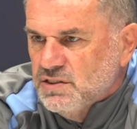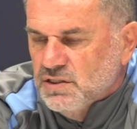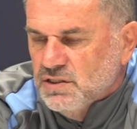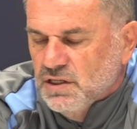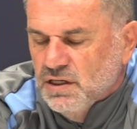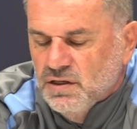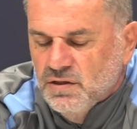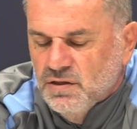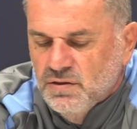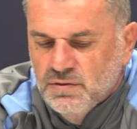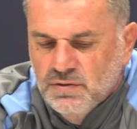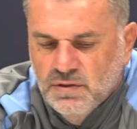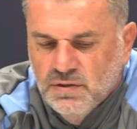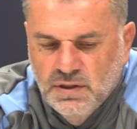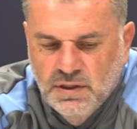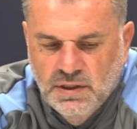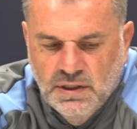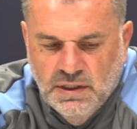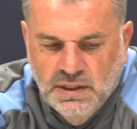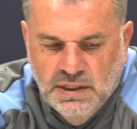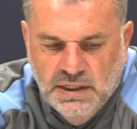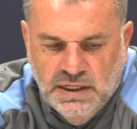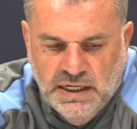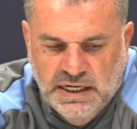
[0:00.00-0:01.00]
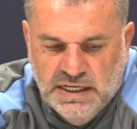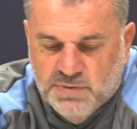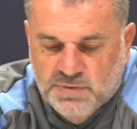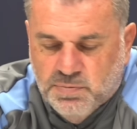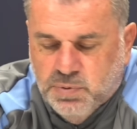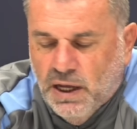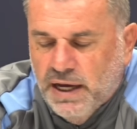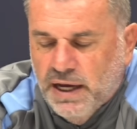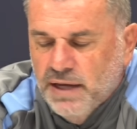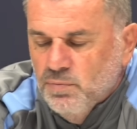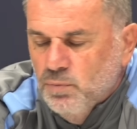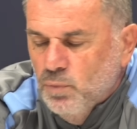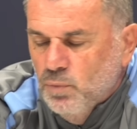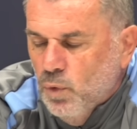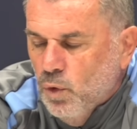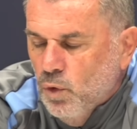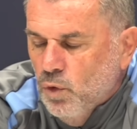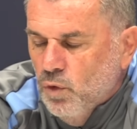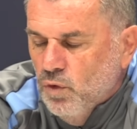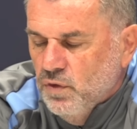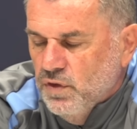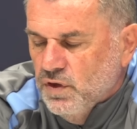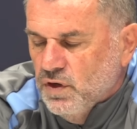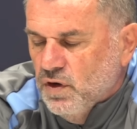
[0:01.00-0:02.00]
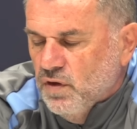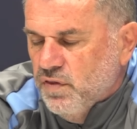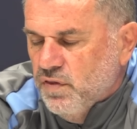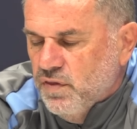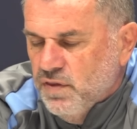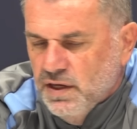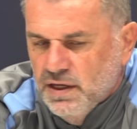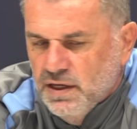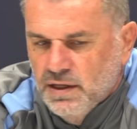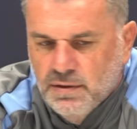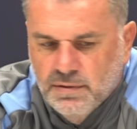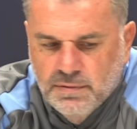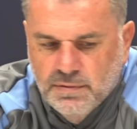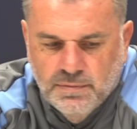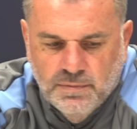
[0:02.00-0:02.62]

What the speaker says: So he's played more than I think